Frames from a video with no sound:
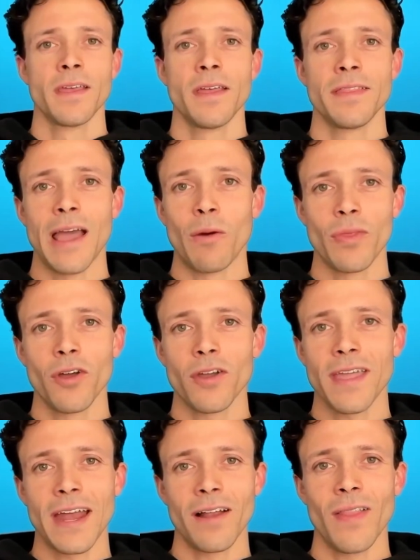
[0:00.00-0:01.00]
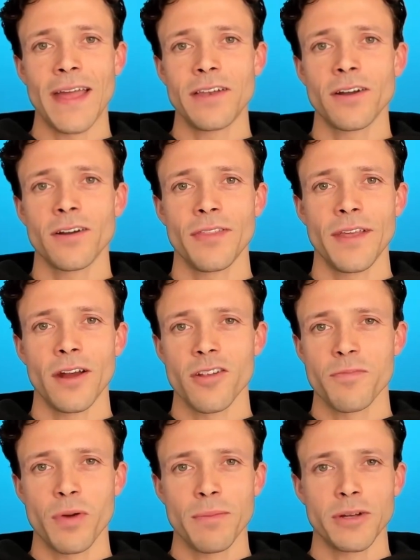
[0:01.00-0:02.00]
Now, when looking at a lender, there's
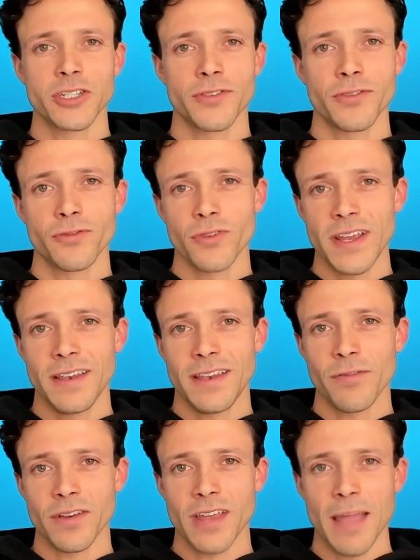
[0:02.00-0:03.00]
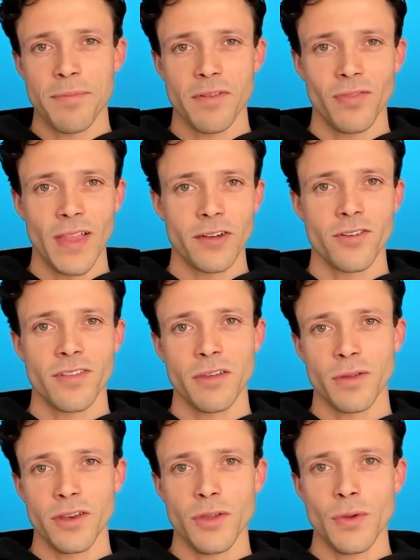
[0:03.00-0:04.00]
pretty much 3 different types of lenders that you
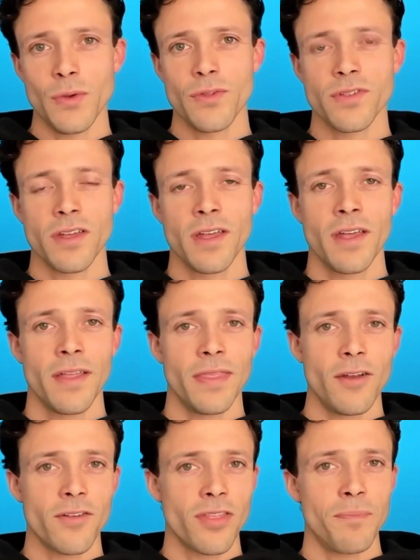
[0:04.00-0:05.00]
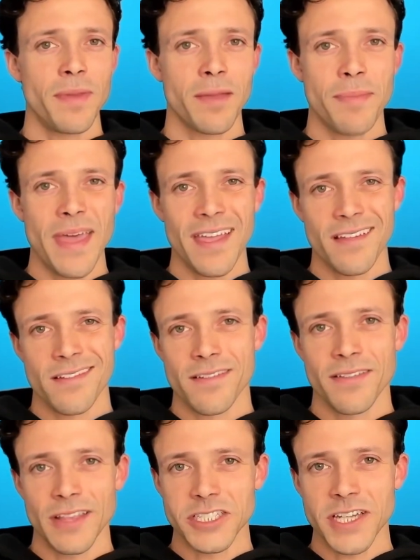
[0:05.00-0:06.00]
can use. There's the big banks,
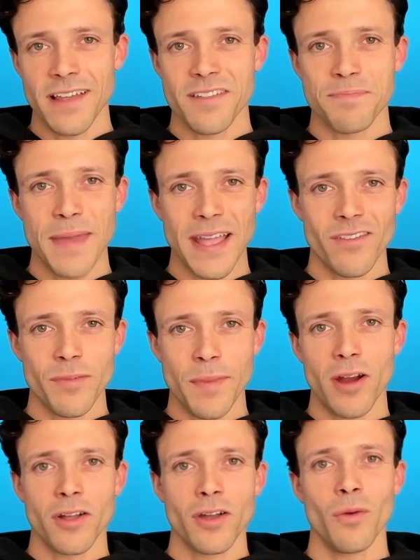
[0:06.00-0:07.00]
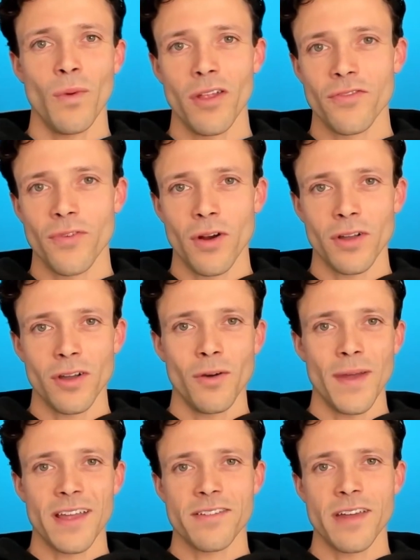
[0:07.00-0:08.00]
Chase, Bank of America, Wells Fargo,
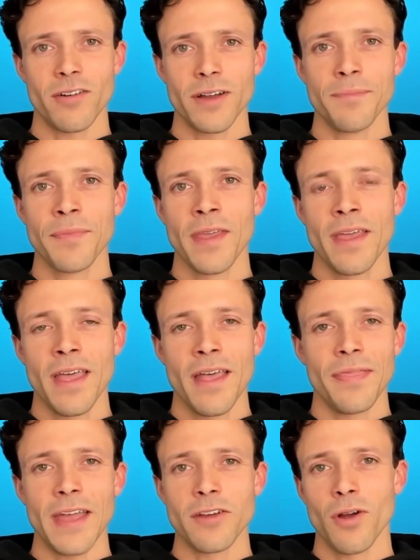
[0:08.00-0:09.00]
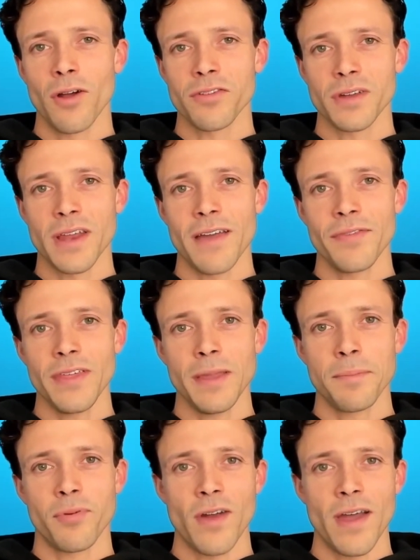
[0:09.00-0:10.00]
etc. Then you're also going to have the
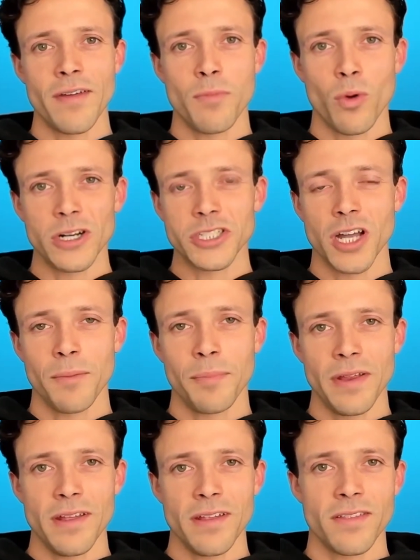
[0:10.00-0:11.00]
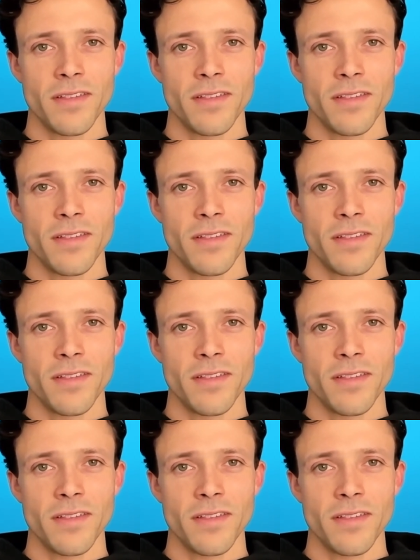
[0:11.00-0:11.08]
private mortgage companies.